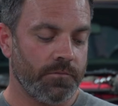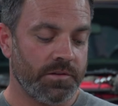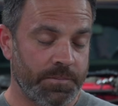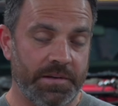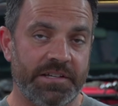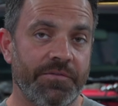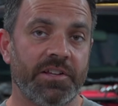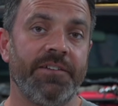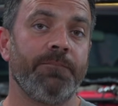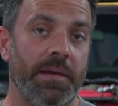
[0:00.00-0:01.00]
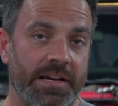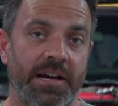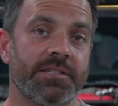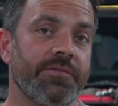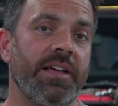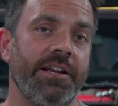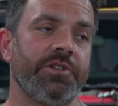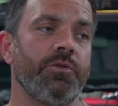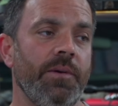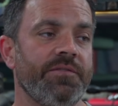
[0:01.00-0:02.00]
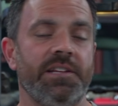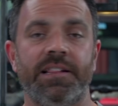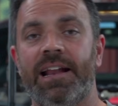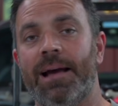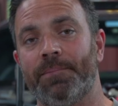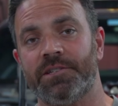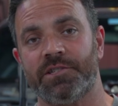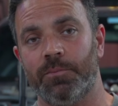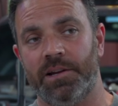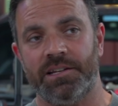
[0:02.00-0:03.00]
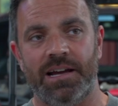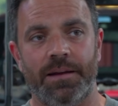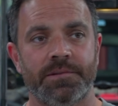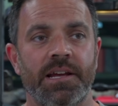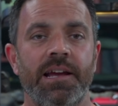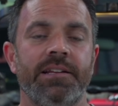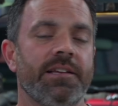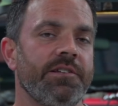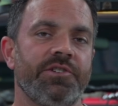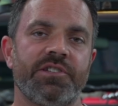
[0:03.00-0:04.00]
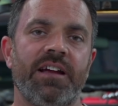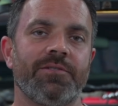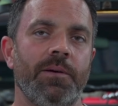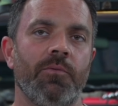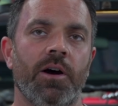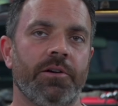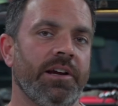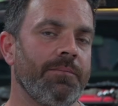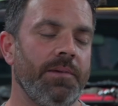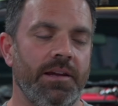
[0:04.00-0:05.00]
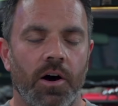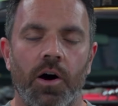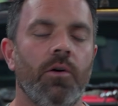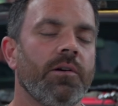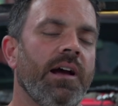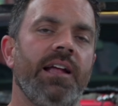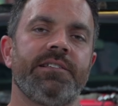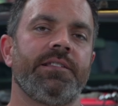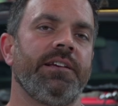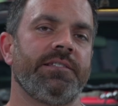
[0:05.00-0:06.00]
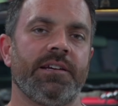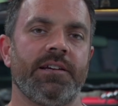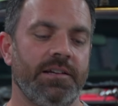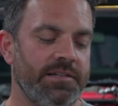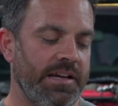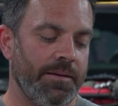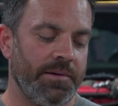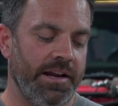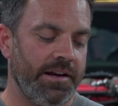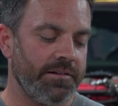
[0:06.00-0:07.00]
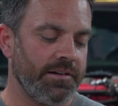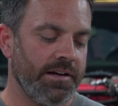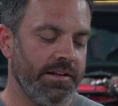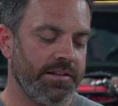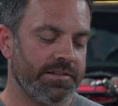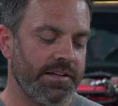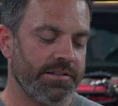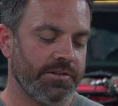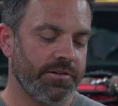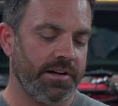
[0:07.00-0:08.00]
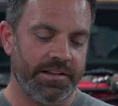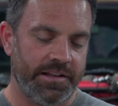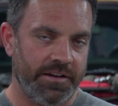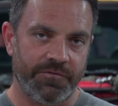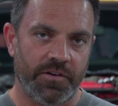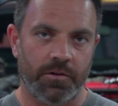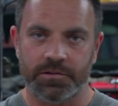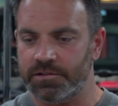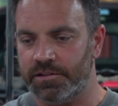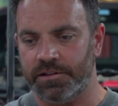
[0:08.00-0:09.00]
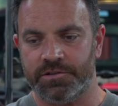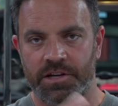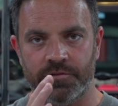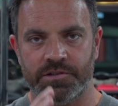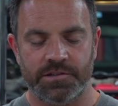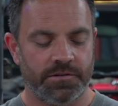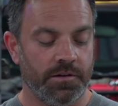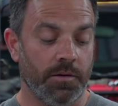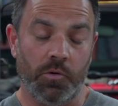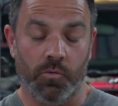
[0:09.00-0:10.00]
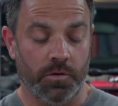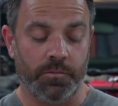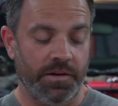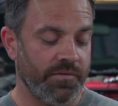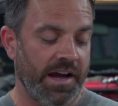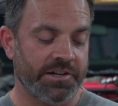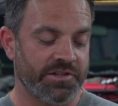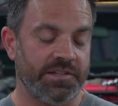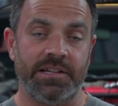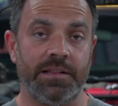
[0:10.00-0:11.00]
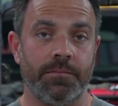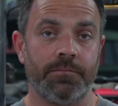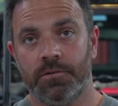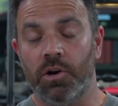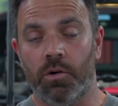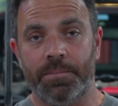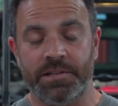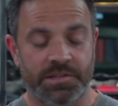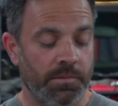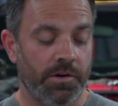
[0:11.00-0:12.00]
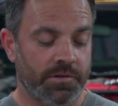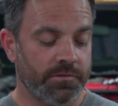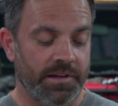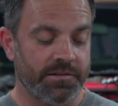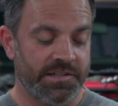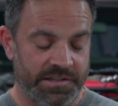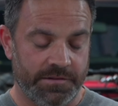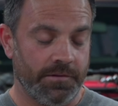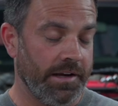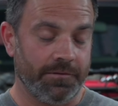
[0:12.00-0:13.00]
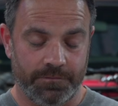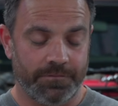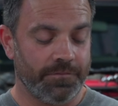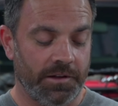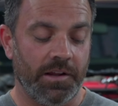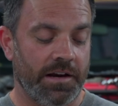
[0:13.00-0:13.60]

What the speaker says: Specifically because of that issue, we've seen that happen so many times. It doesn't just have to be water. It can be all kinds of things that can contaminate the sensor and then they fault and they're toast. Or we've actually seen them go up in smoke, like a lot of